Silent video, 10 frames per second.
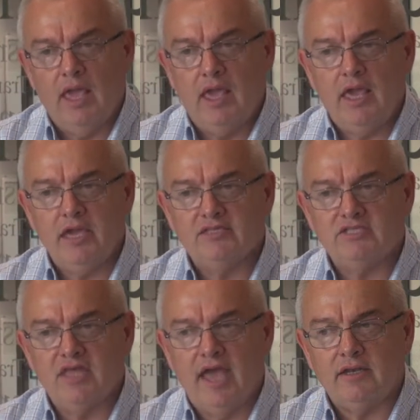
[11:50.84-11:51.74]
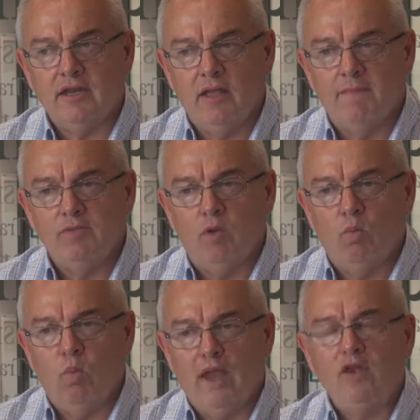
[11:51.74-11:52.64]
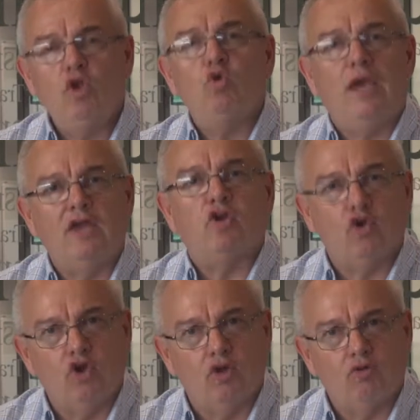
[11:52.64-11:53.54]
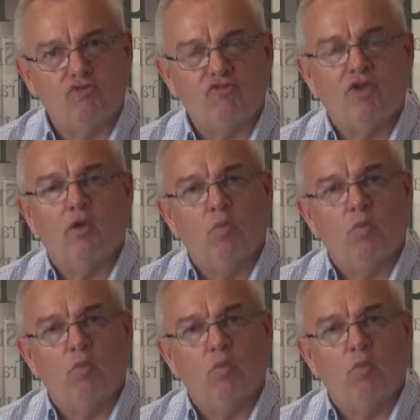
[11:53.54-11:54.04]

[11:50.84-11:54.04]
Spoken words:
is that when you hit hurdles,